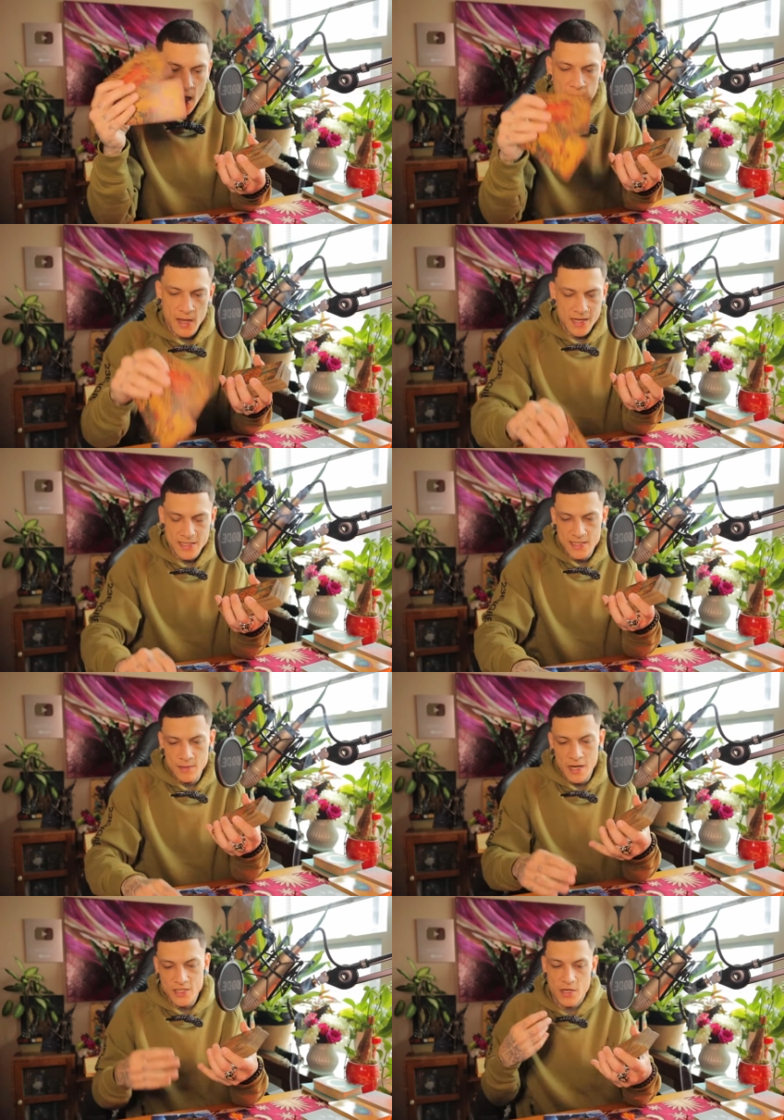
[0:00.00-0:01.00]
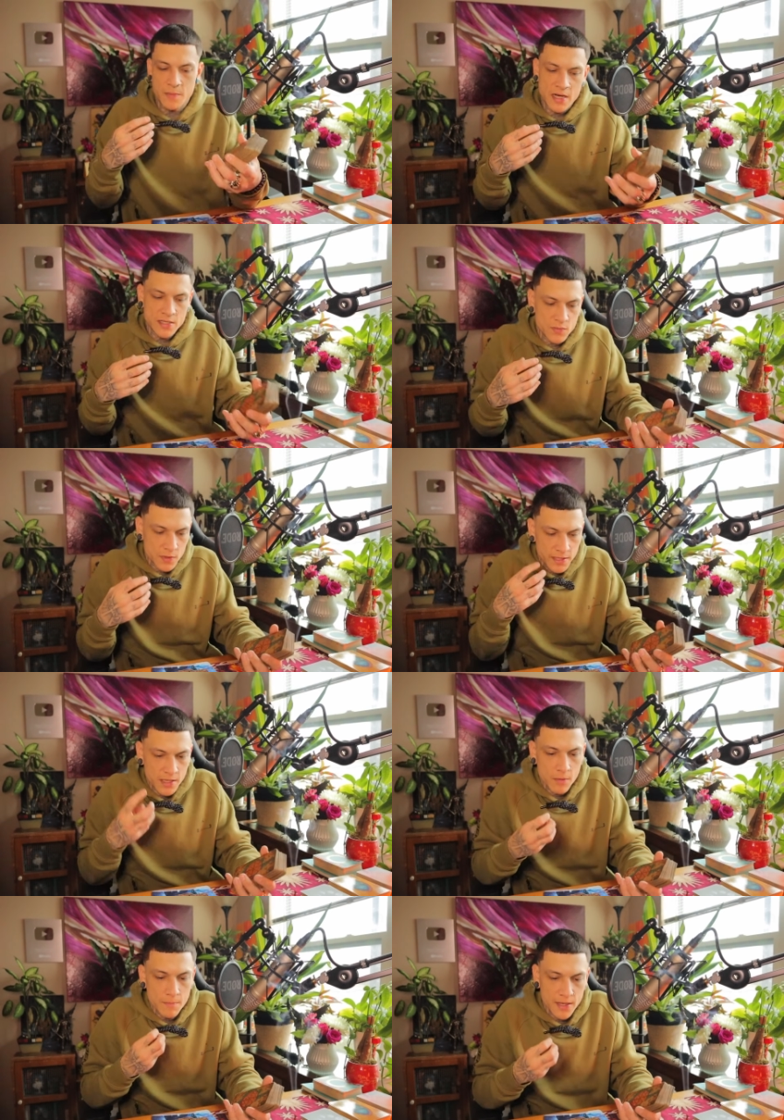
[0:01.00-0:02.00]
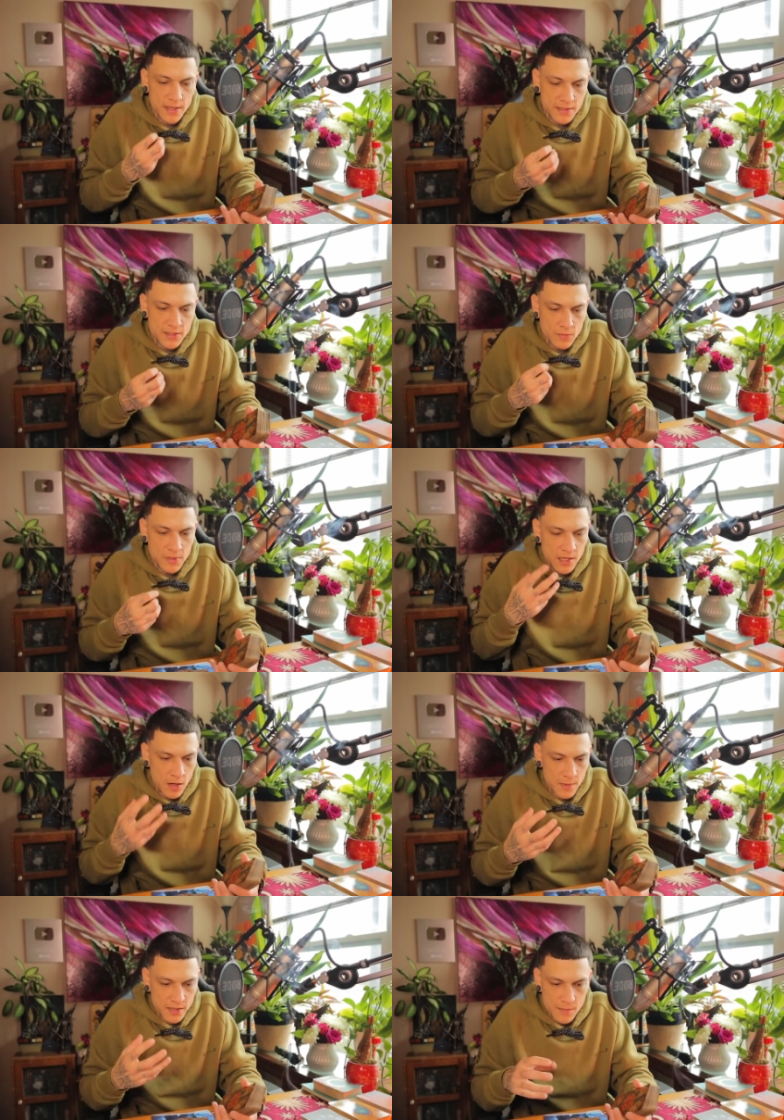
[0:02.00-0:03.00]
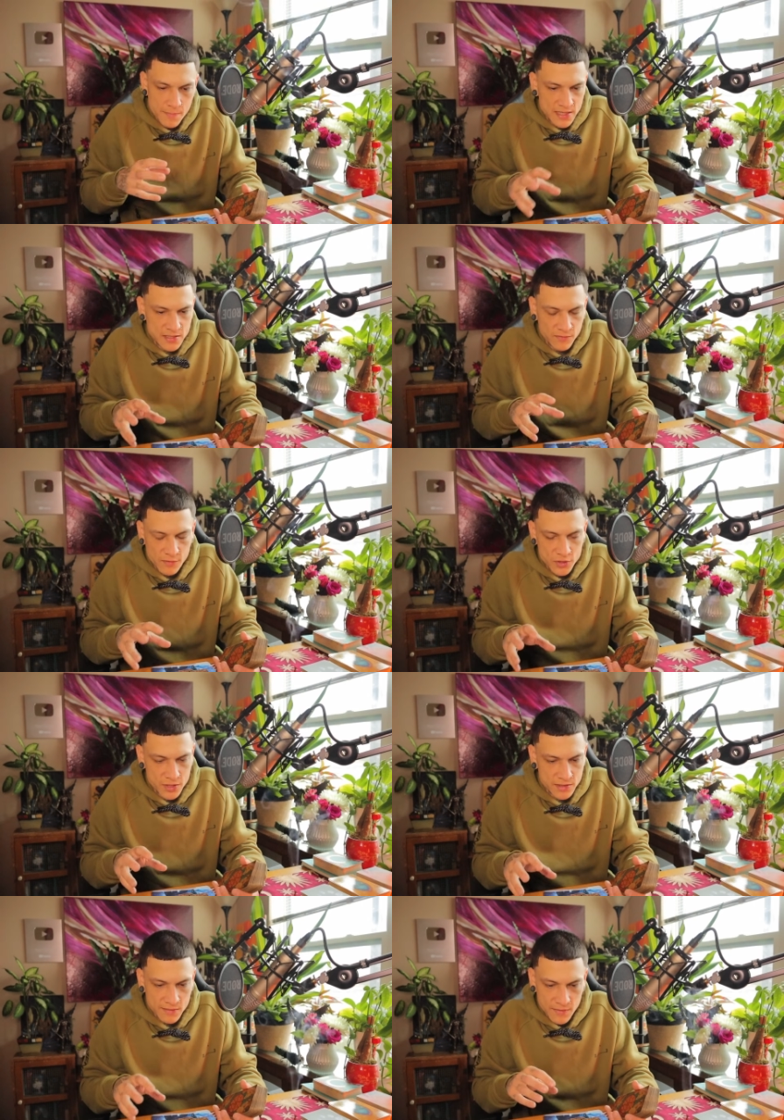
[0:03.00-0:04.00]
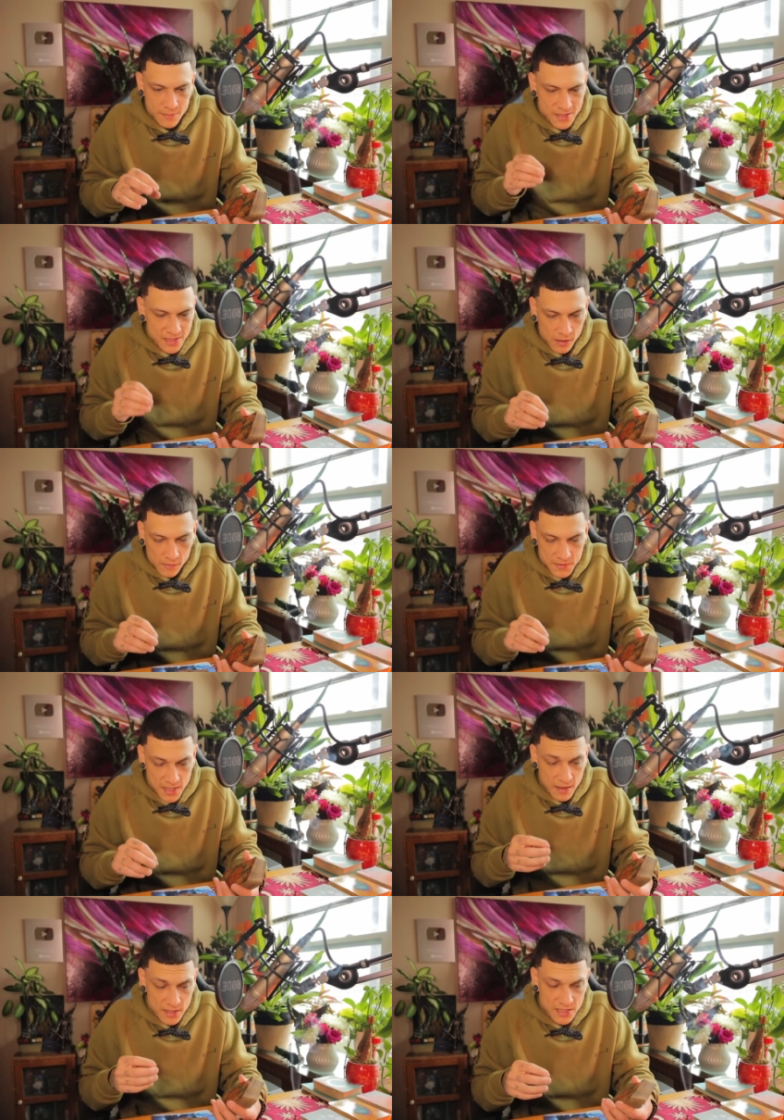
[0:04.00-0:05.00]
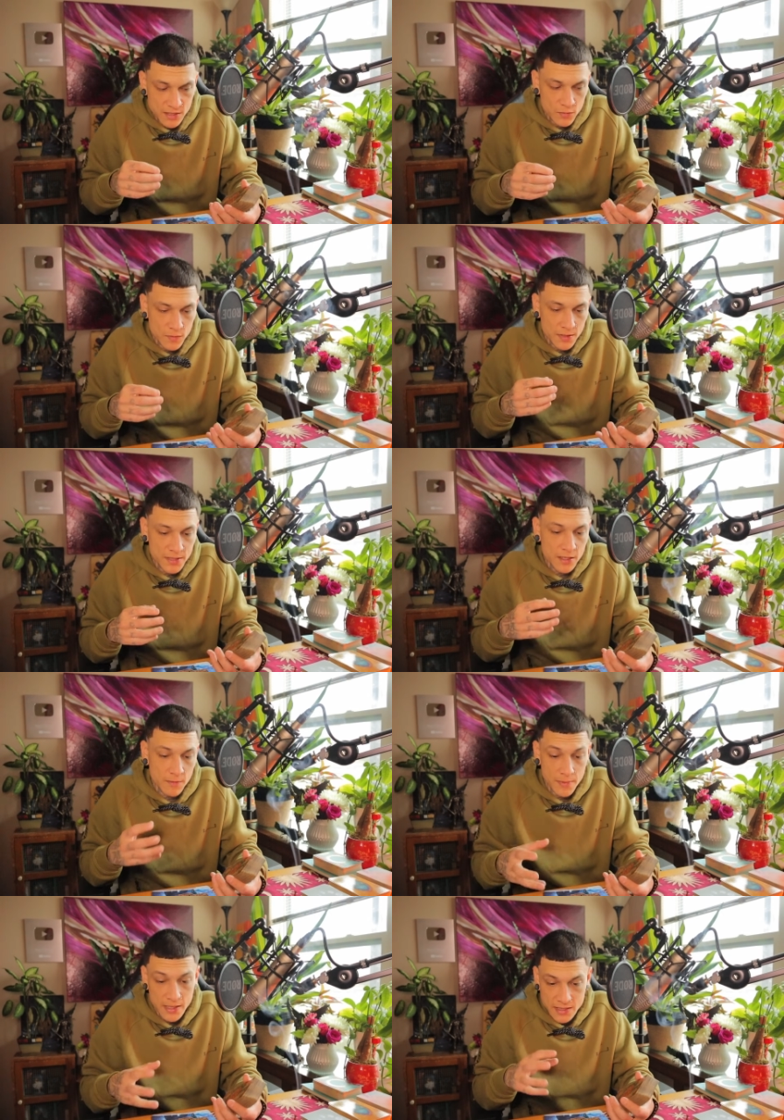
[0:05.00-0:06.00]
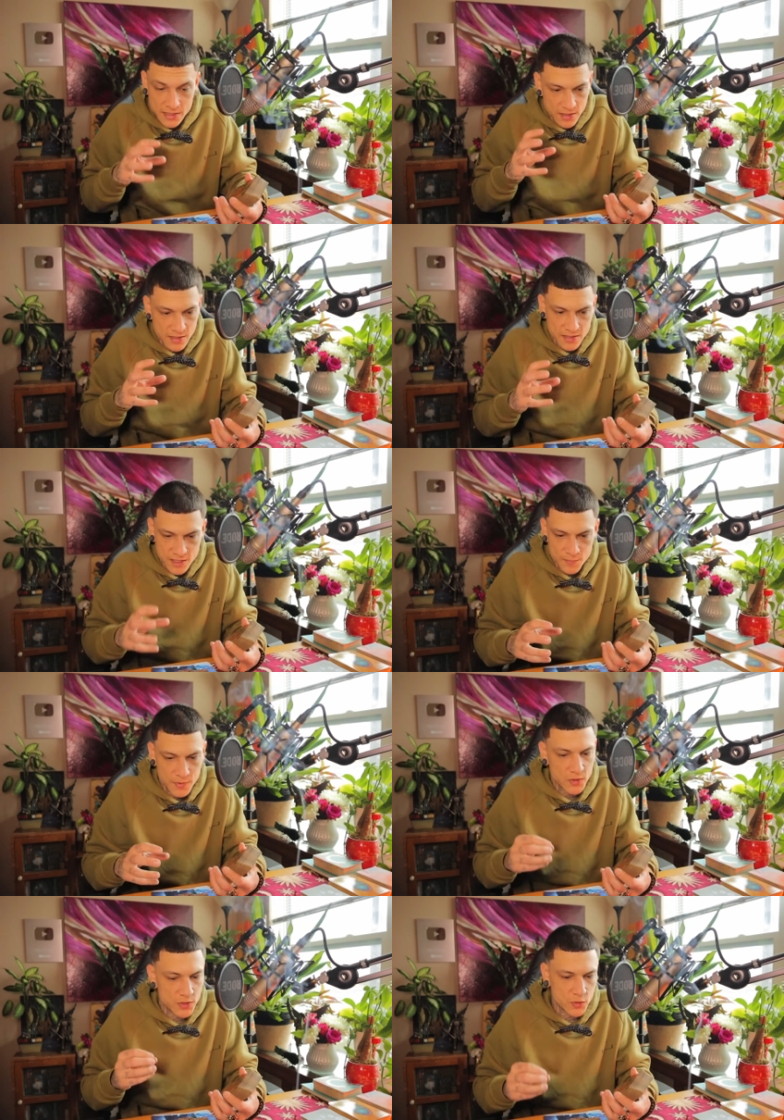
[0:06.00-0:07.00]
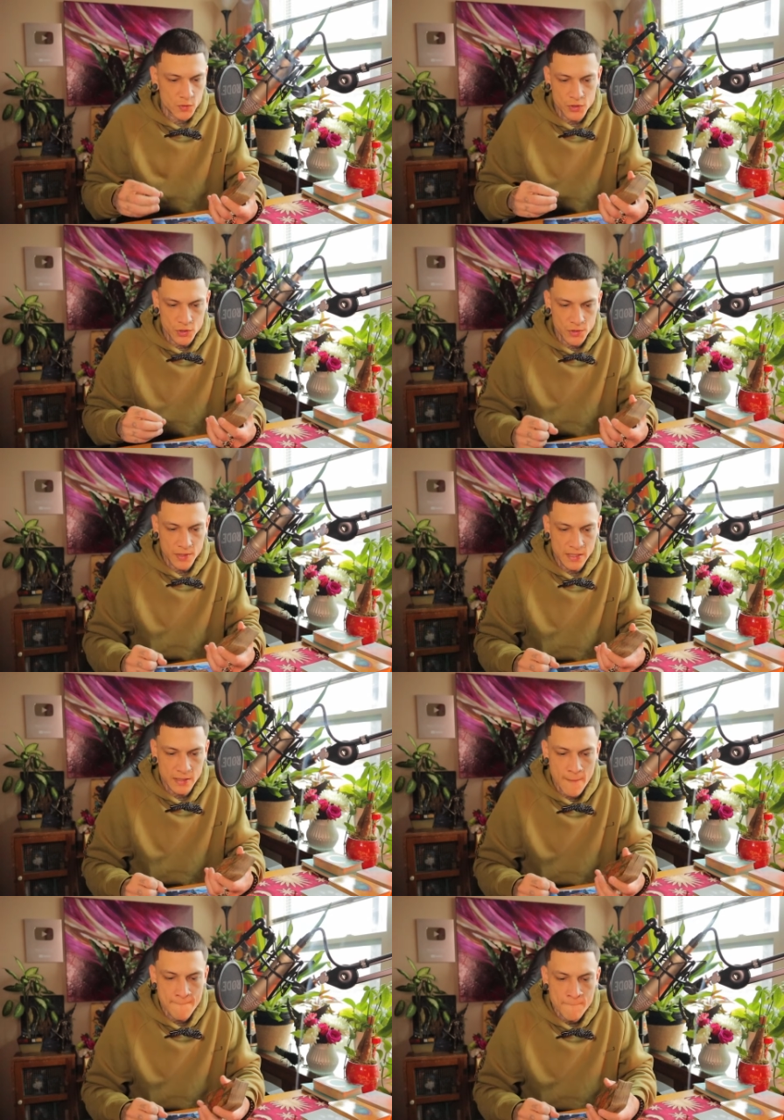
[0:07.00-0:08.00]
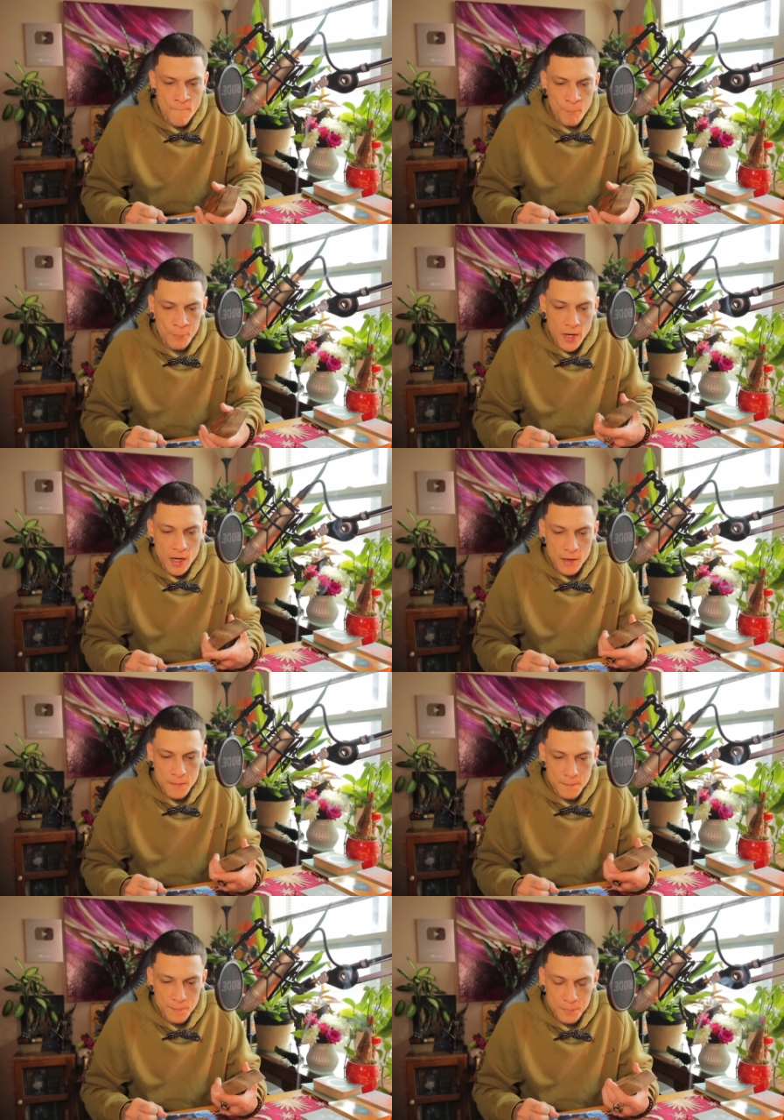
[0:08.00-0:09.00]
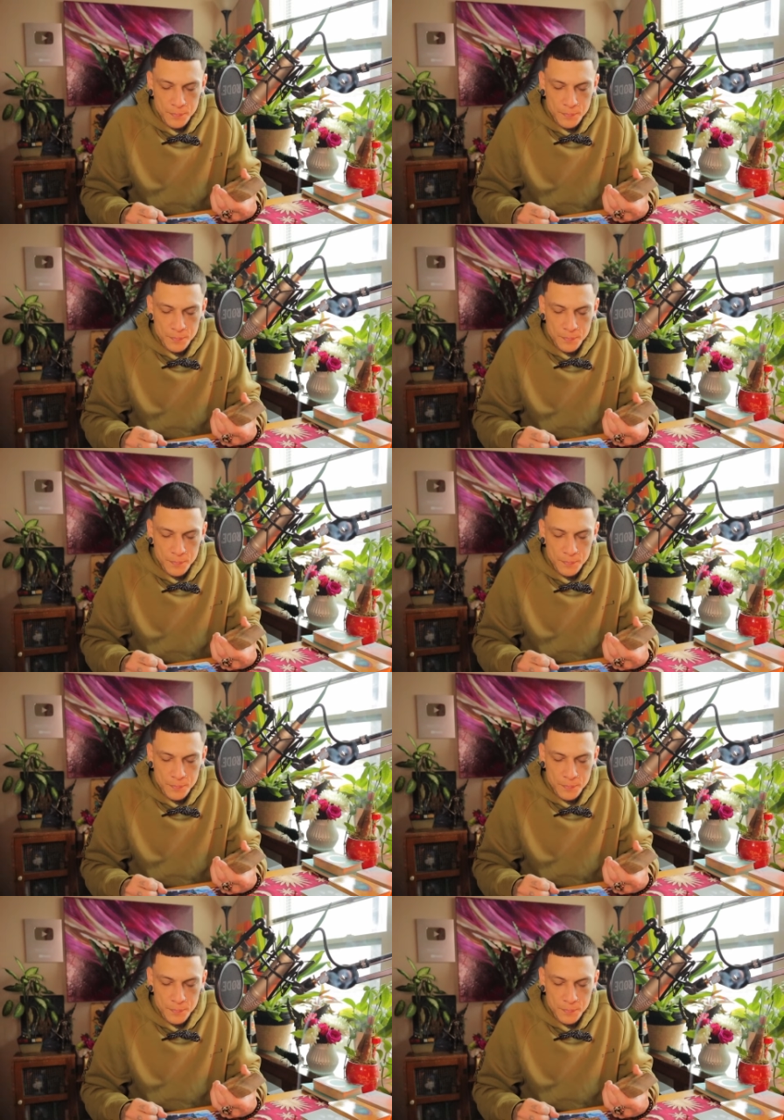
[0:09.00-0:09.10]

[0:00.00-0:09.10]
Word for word: I see my Geminis really committed to becoming the best versions of themselves. I see you really committed to this spiritual journey. And